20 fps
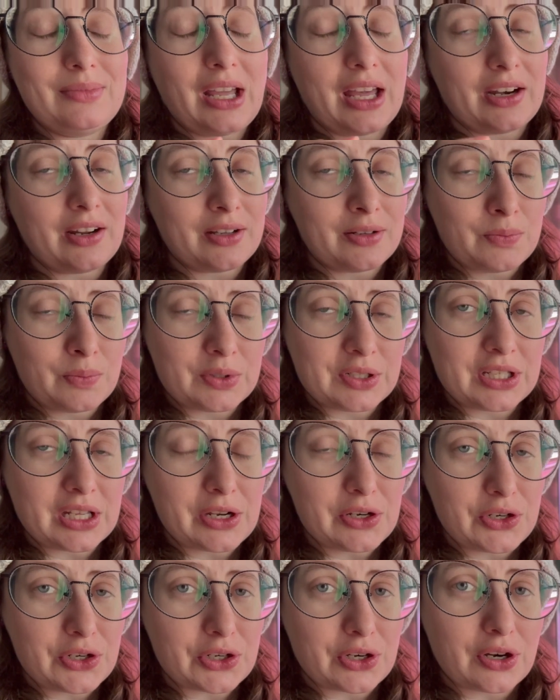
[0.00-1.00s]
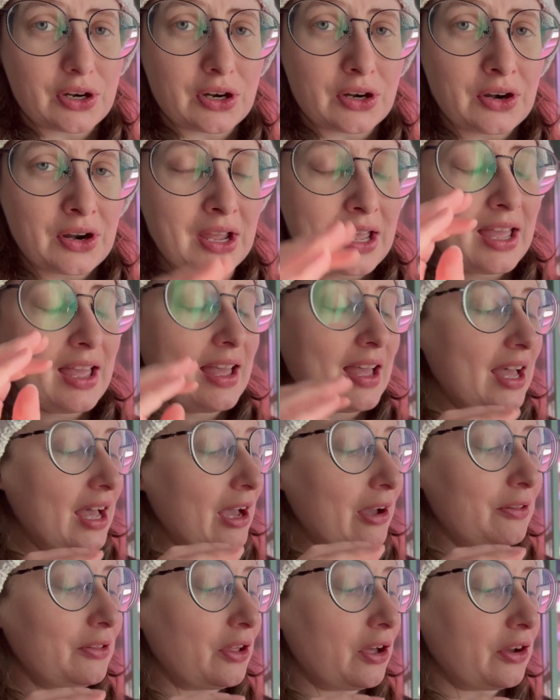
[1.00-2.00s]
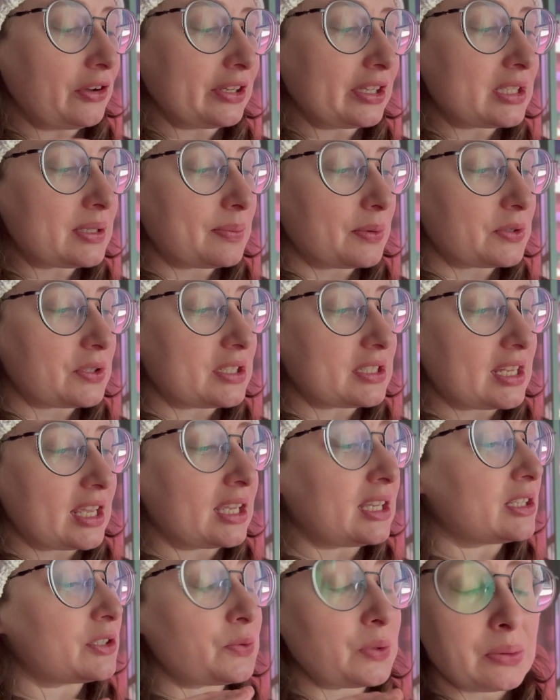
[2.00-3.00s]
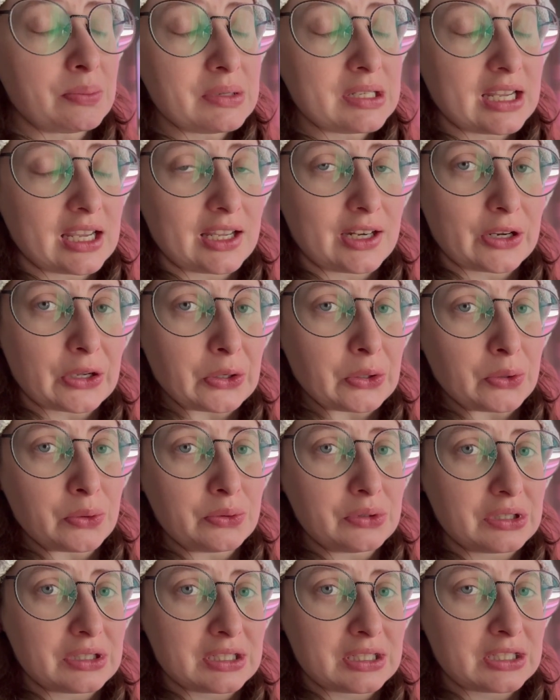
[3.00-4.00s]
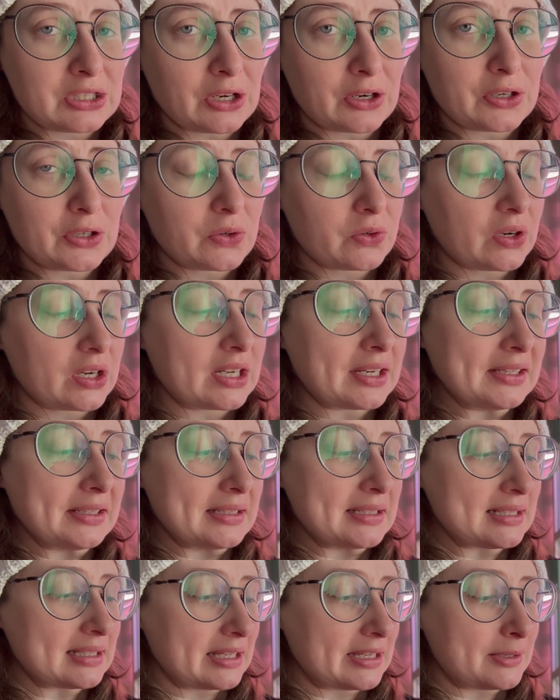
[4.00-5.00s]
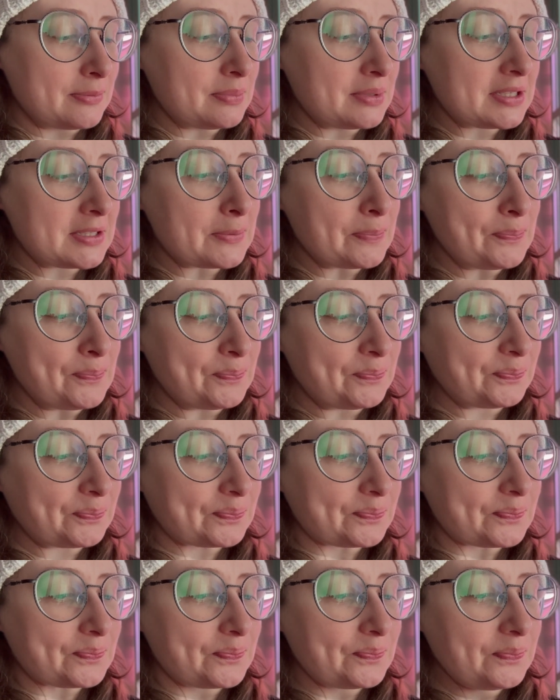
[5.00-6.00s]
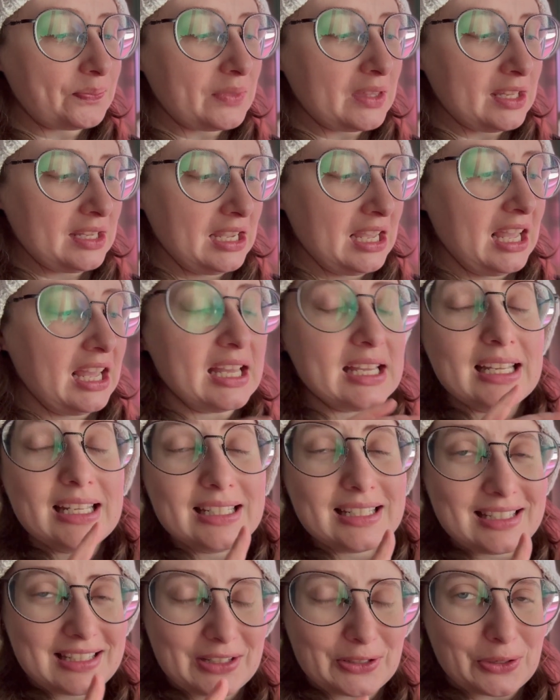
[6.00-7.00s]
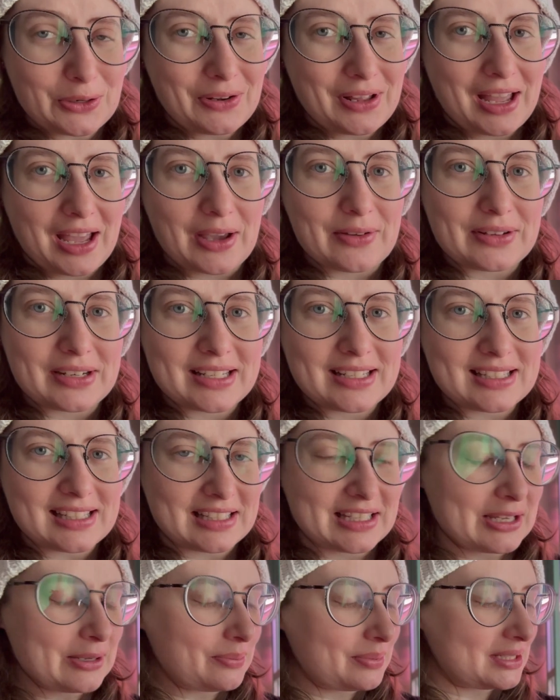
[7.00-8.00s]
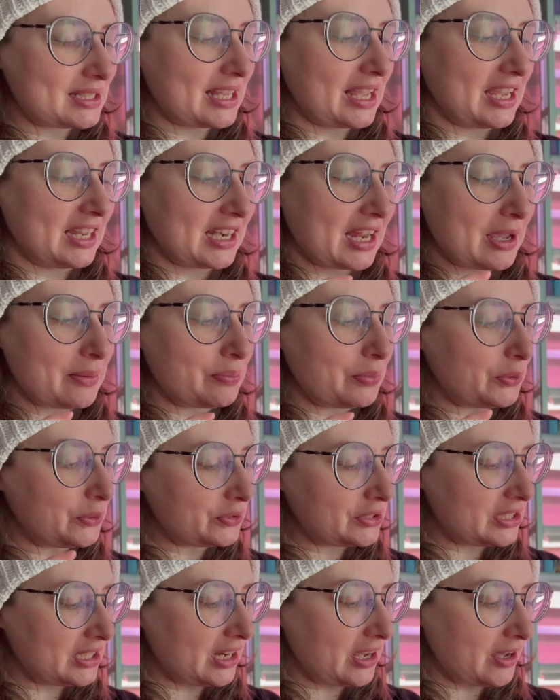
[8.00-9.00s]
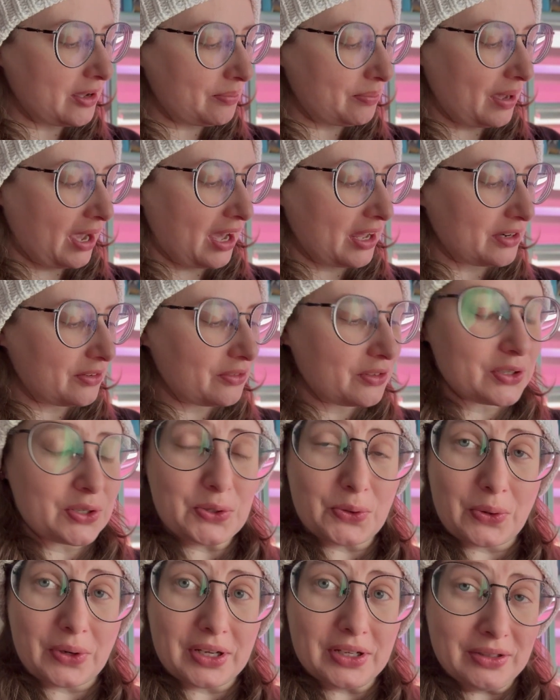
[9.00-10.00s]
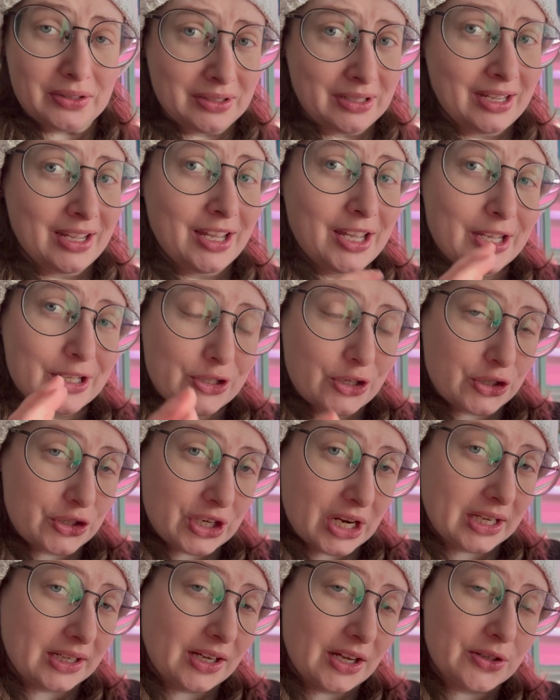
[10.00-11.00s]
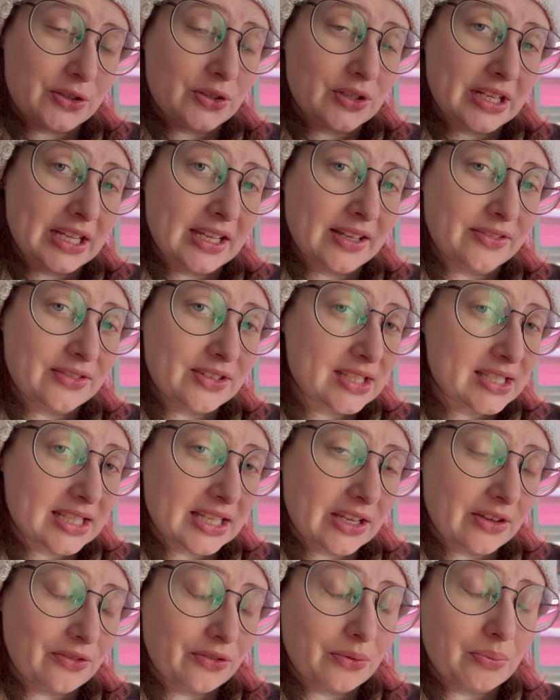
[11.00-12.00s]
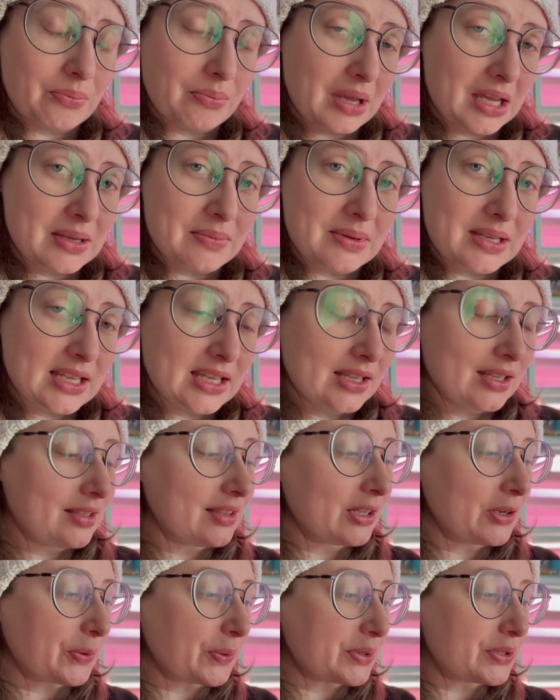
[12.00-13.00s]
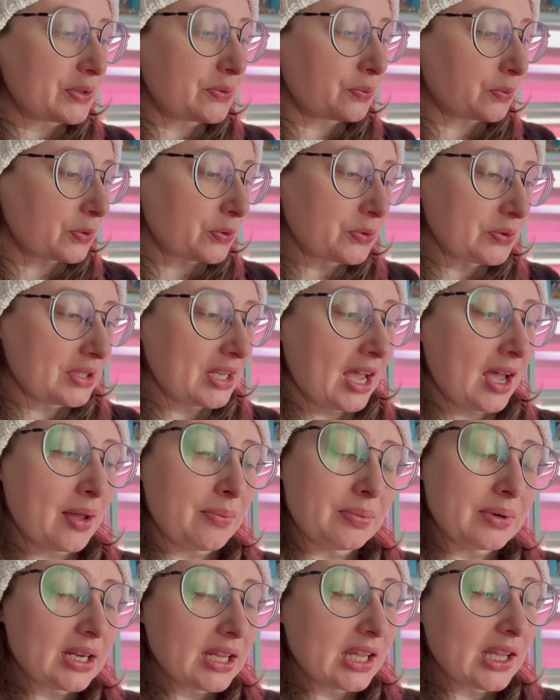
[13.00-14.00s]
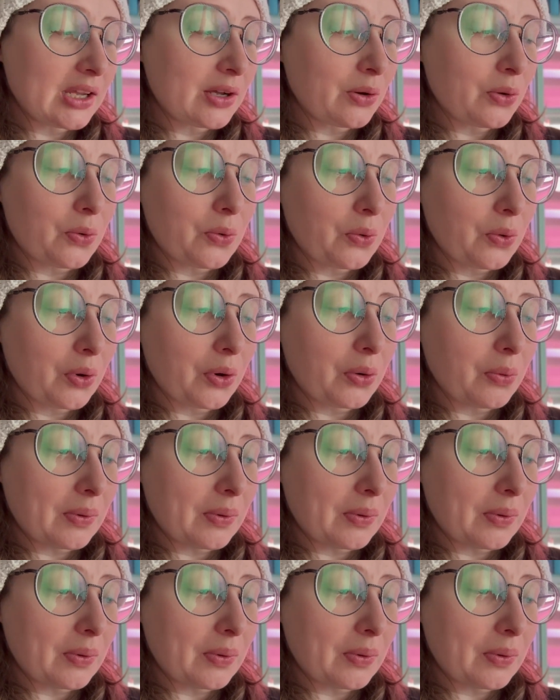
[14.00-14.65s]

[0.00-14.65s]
not 100% sure how long it's supposed to take a sweet potato to start creating slips. Still don't have any slips, and I pulled it up out of the soil to check underneath to see if maybe there was roots happening or